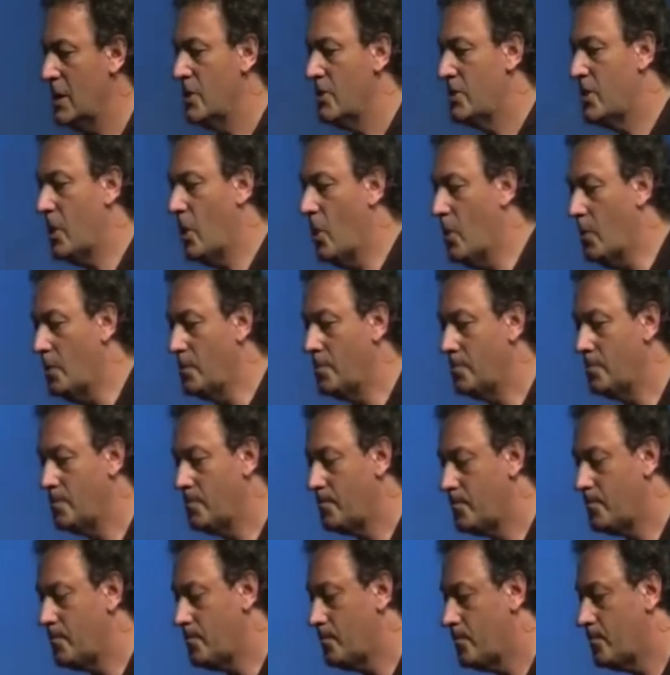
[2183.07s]

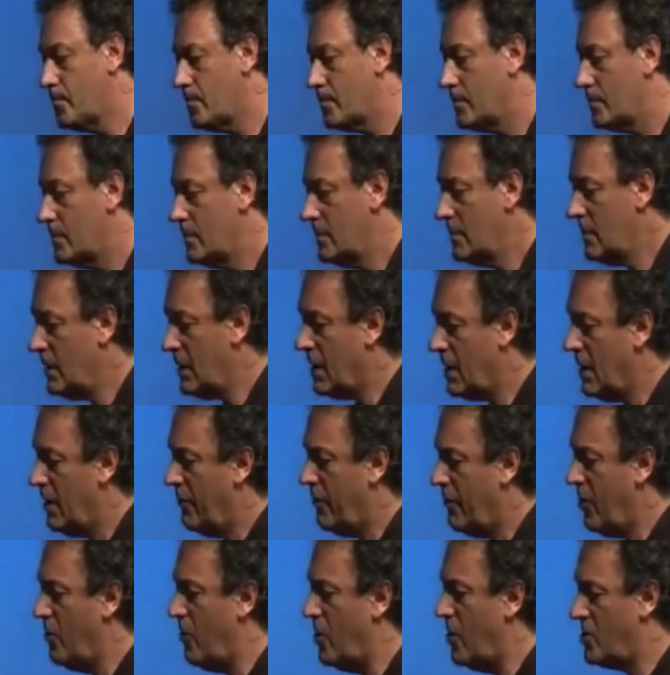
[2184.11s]
So,
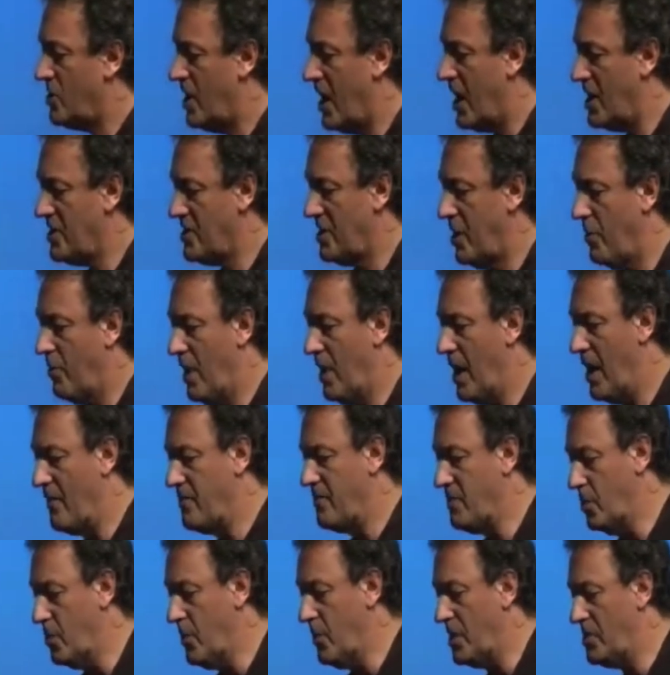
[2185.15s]
a few more slides, and then we'll
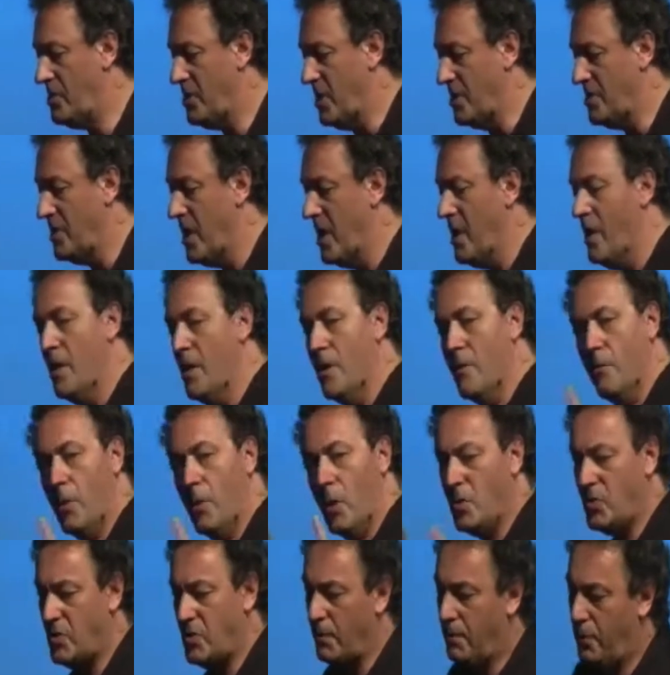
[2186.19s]
have some questions.
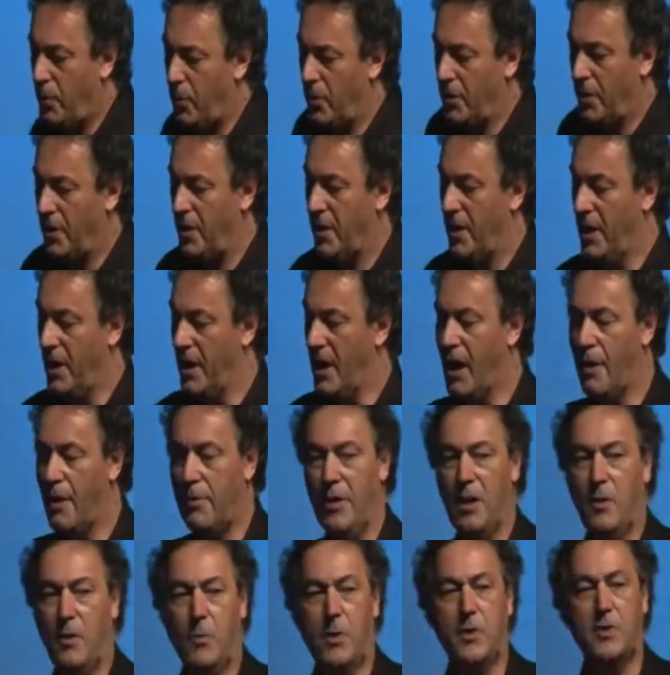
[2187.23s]
Most importantly, I
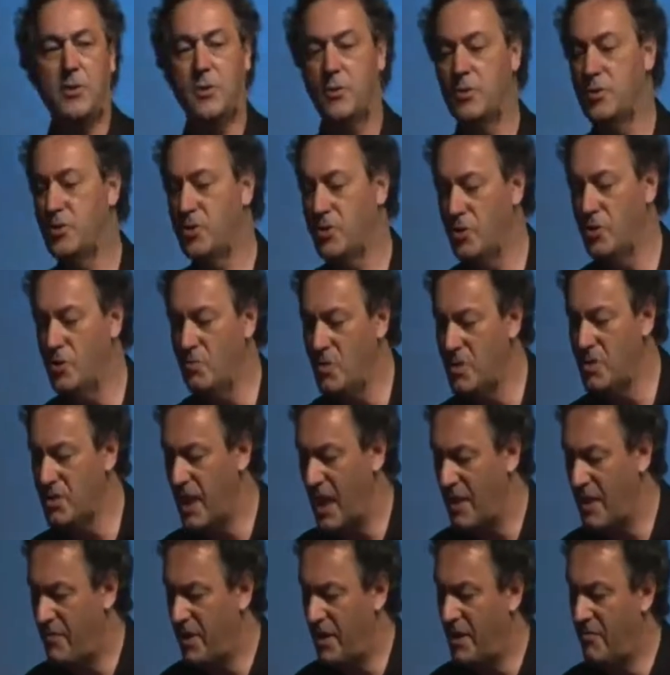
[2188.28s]
think when consumers
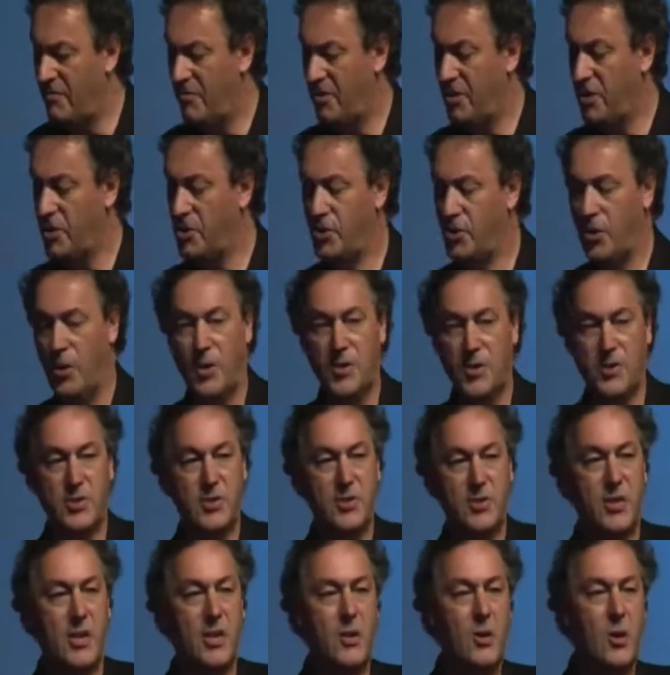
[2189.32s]
have infinite
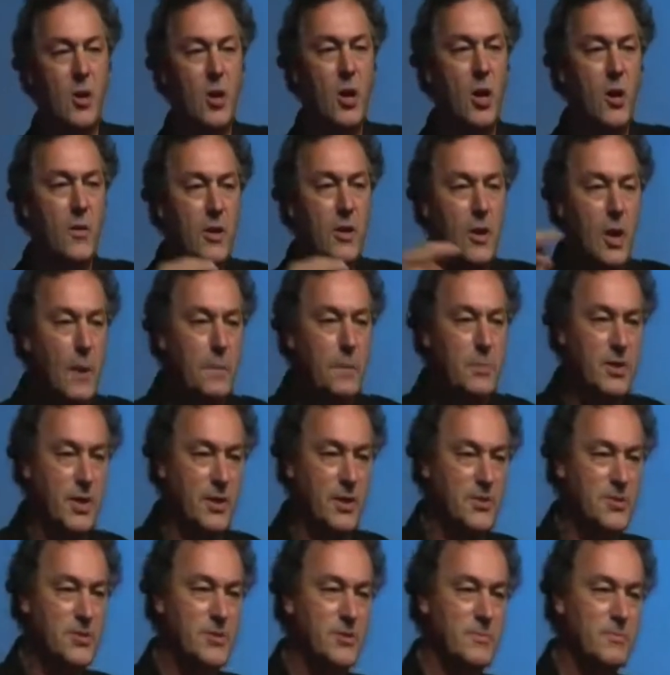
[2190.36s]
choice in all the
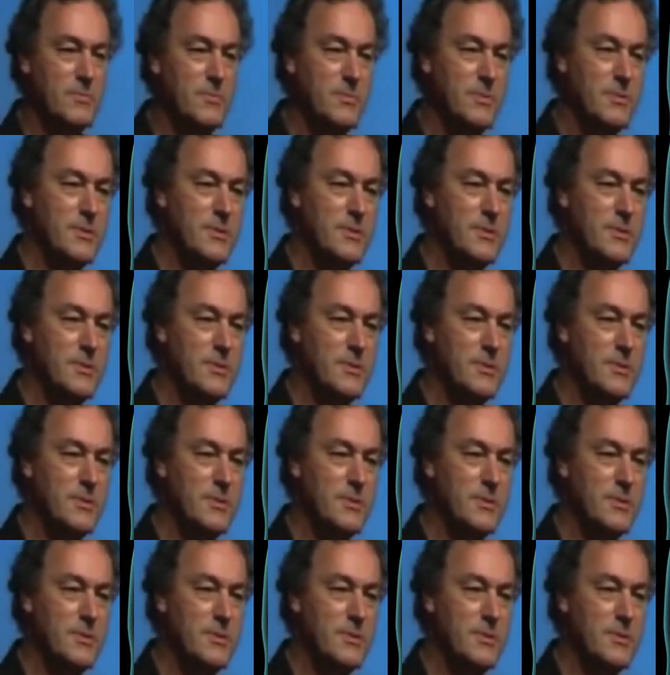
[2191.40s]
options,